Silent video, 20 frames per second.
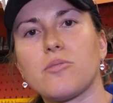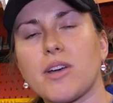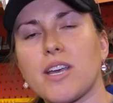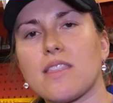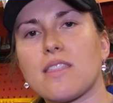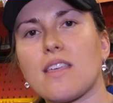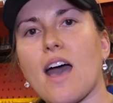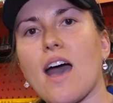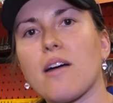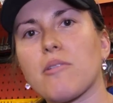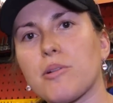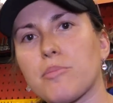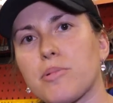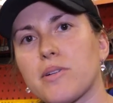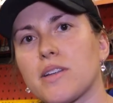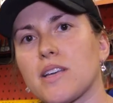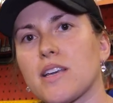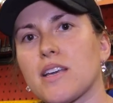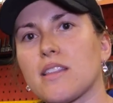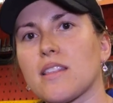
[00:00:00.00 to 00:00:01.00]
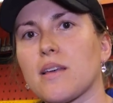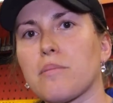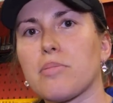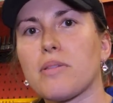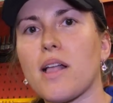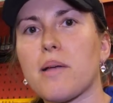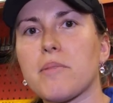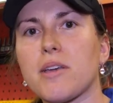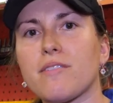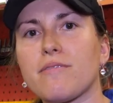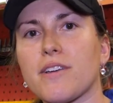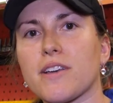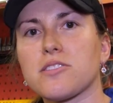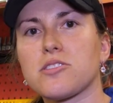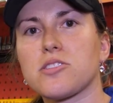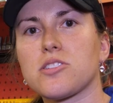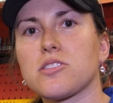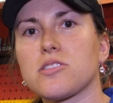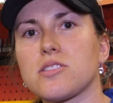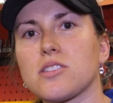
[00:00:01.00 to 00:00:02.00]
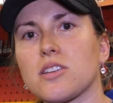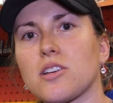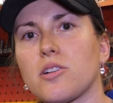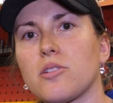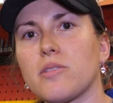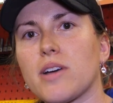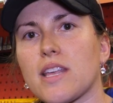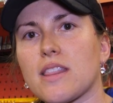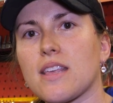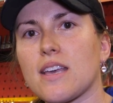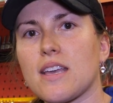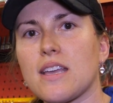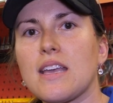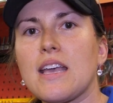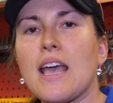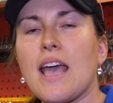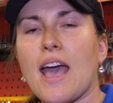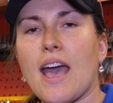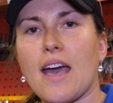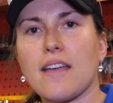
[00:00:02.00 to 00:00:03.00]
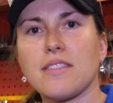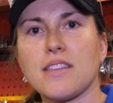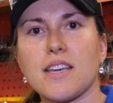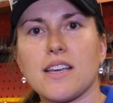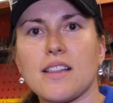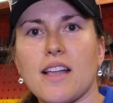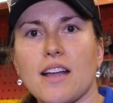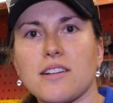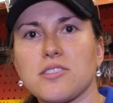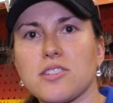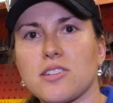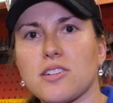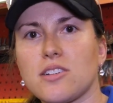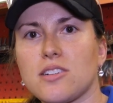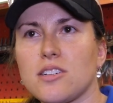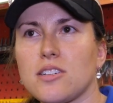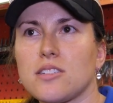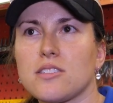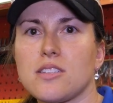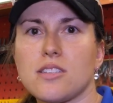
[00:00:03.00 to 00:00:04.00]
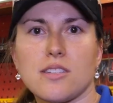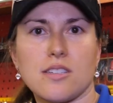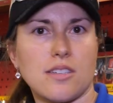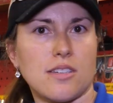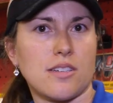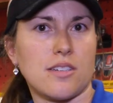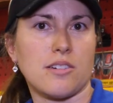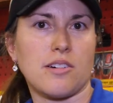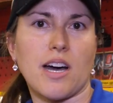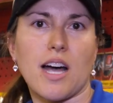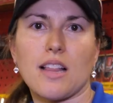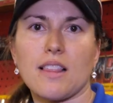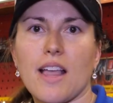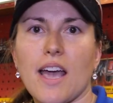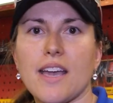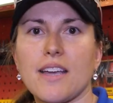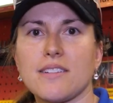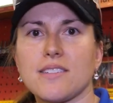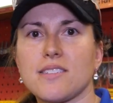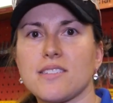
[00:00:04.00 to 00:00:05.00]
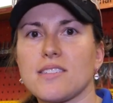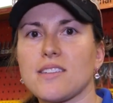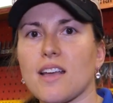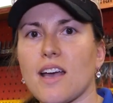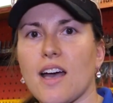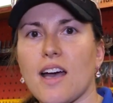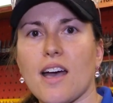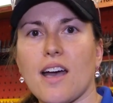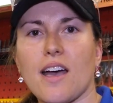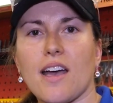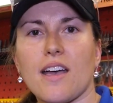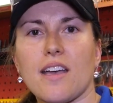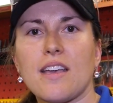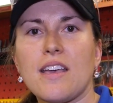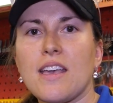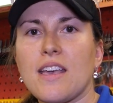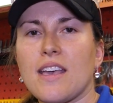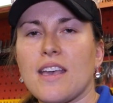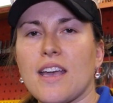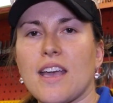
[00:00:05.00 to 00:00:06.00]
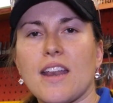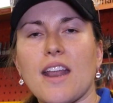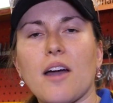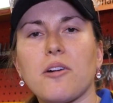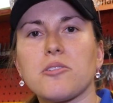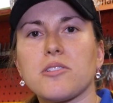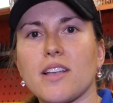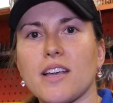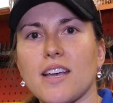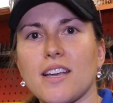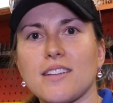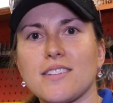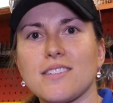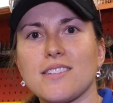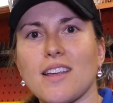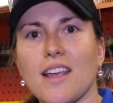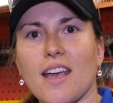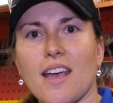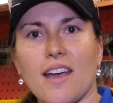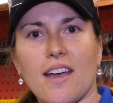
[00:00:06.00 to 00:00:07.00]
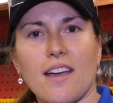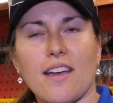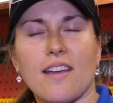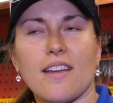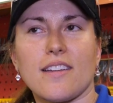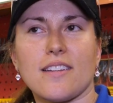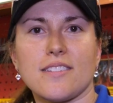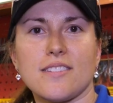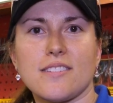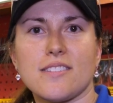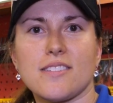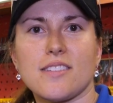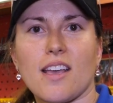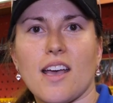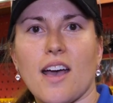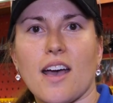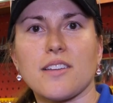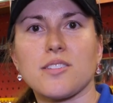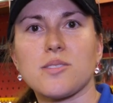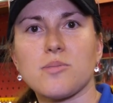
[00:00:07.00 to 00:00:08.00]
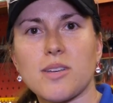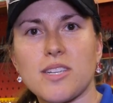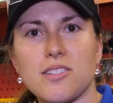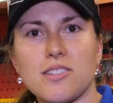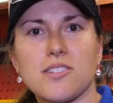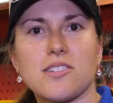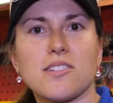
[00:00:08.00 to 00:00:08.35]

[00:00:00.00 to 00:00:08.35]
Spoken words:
with that we're putting in the plumbing fixtures that go with it and the electrical to a light, an outlet and a switch.